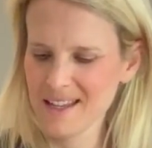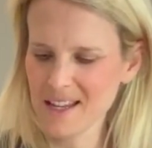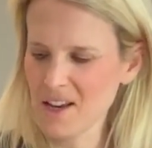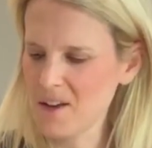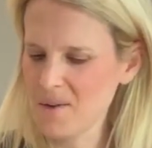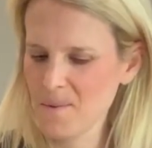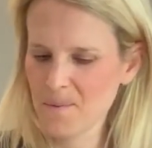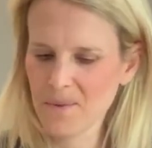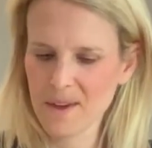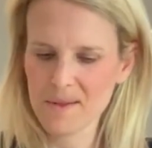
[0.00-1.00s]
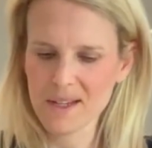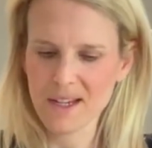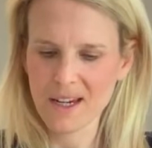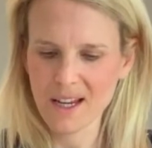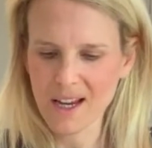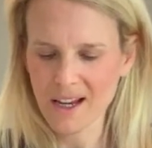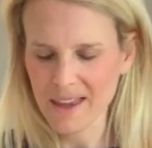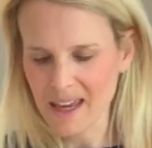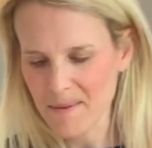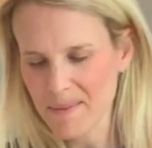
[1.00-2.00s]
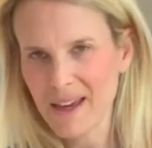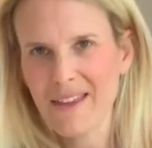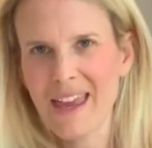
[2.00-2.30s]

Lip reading: So I'm just going to cut the end bit.